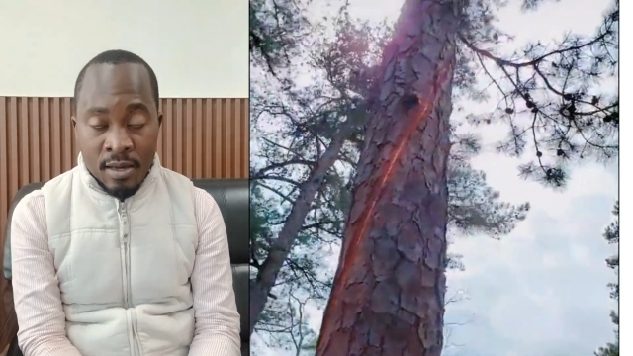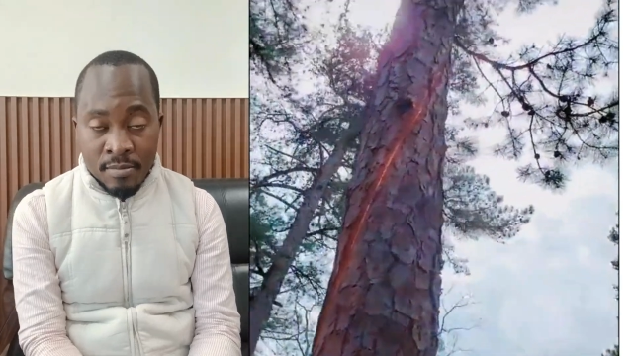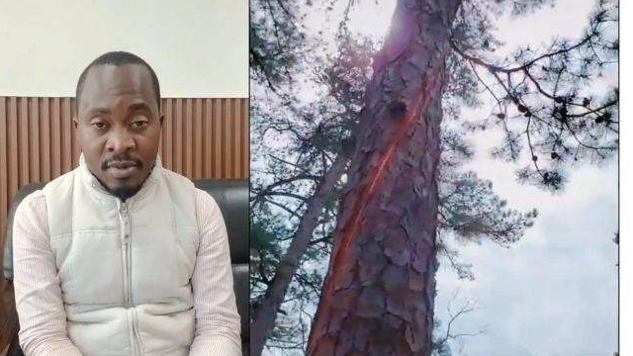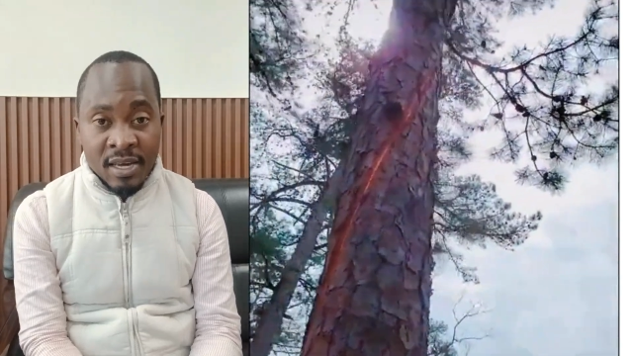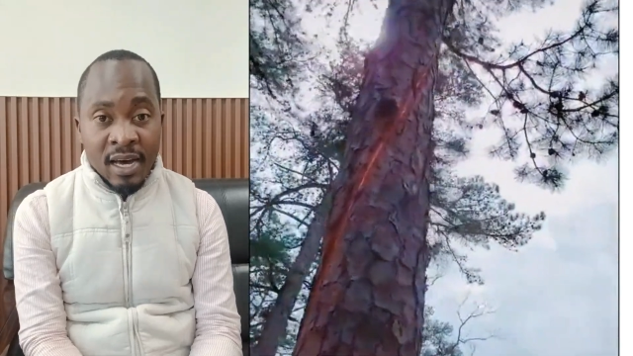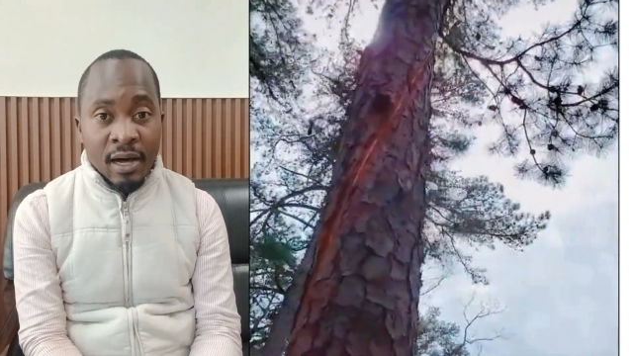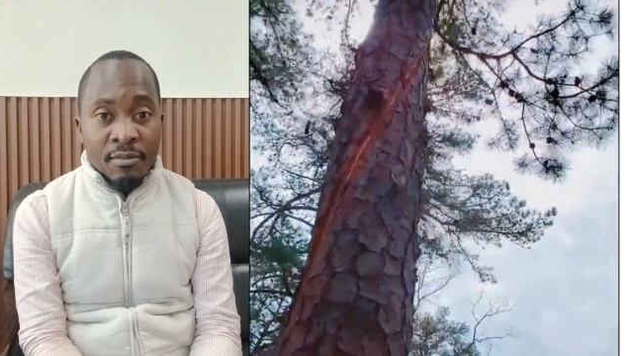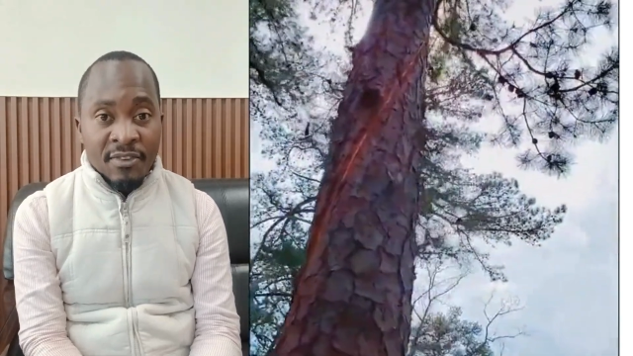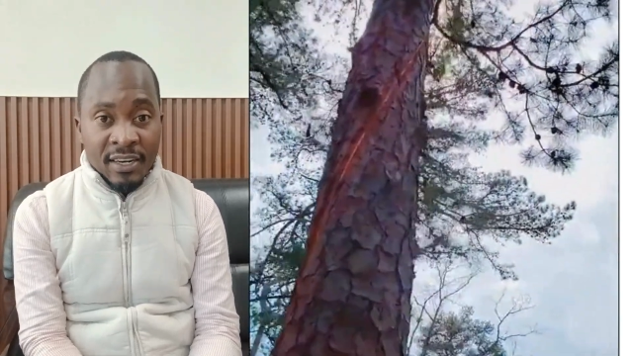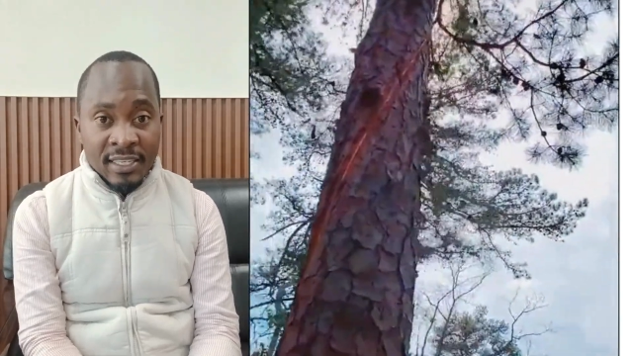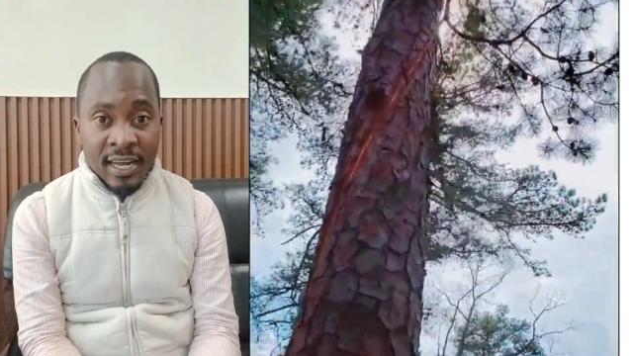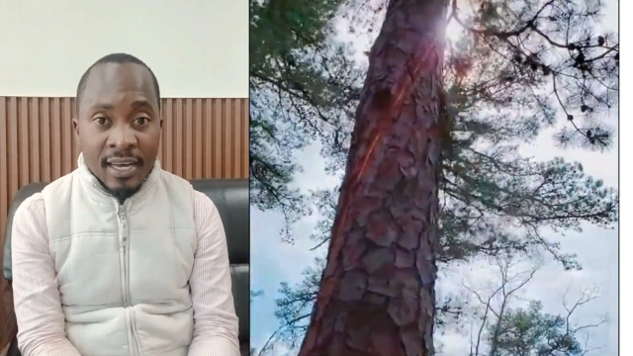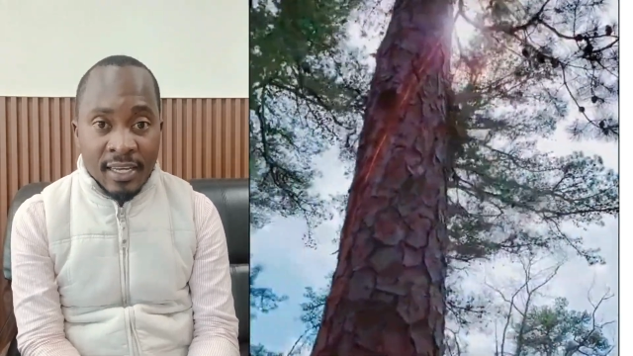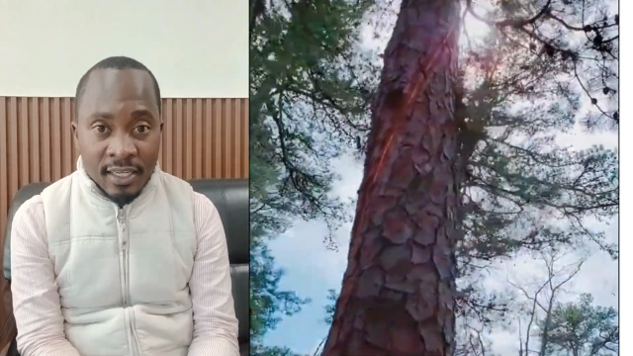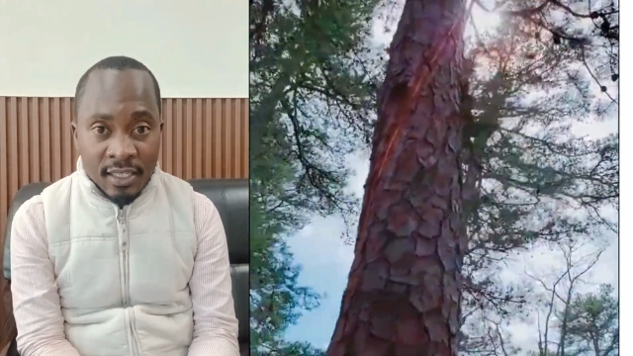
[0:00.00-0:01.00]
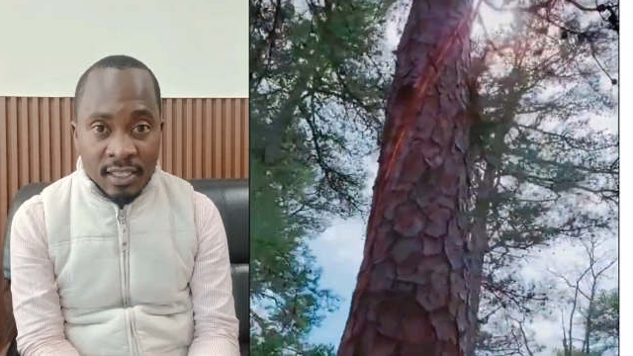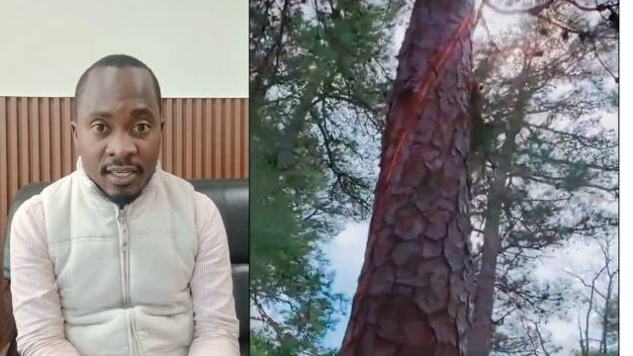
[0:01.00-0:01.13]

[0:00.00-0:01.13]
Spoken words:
becomes a target.